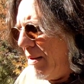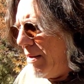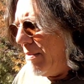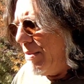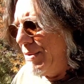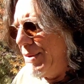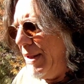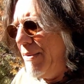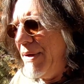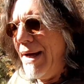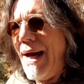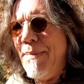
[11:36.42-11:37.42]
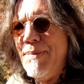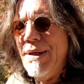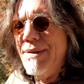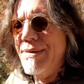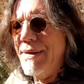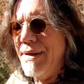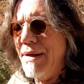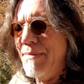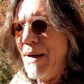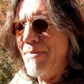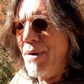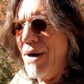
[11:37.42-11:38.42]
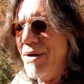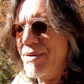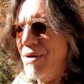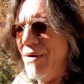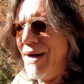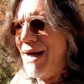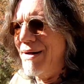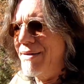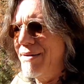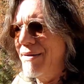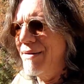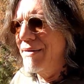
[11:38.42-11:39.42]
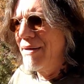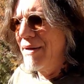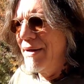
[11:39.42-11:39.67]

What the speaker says: we'll see what happens. My prayers go out to